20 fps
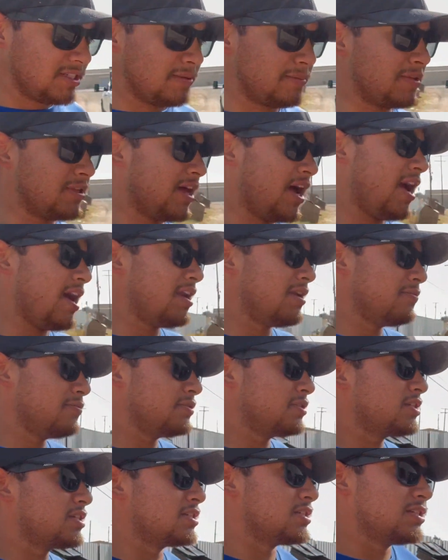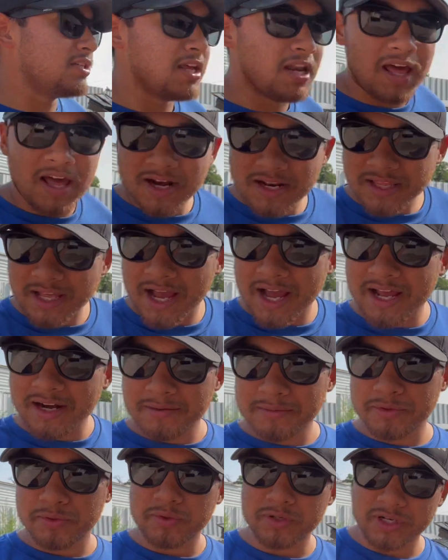some of the items because a lot of the
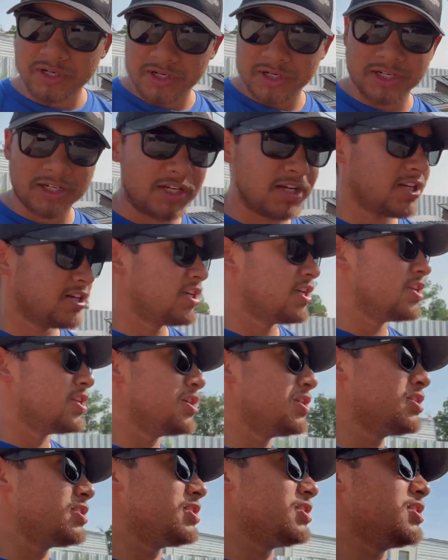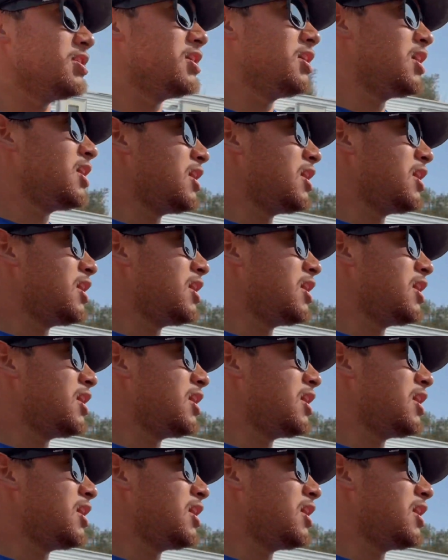items were in good condition,